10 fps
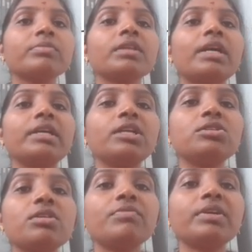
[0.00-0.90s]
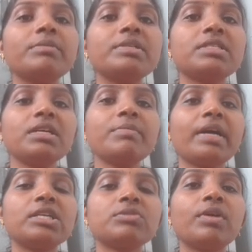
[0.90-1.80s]
And degrees of freedom is C
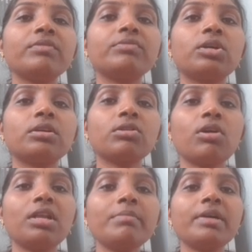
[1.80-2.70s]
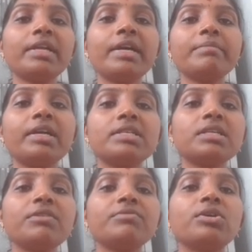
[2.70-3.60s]
minus 1 for column and N
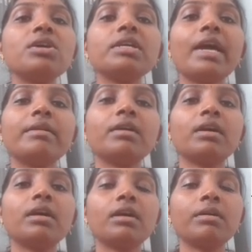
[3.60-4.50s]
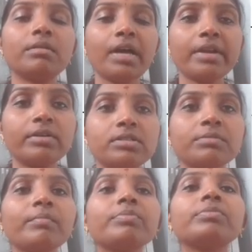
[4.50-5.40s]
minus C for
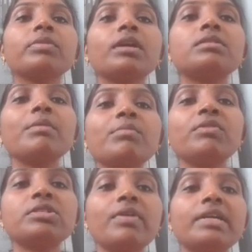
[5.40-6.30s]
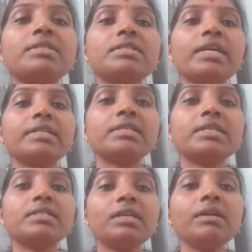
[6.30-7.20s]
errors. Sum of the squares is
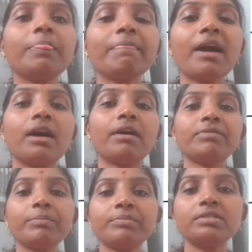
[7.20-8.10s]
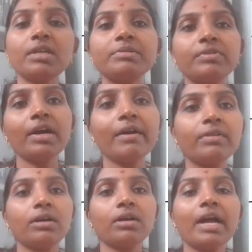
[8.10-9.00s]
SSC. From the steps we
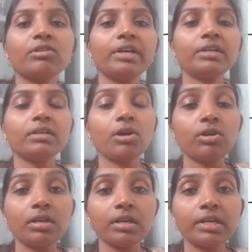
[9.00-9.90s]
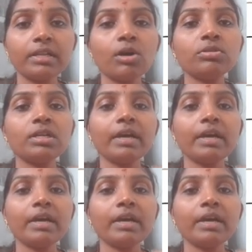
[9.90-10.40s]
have calculated or written down the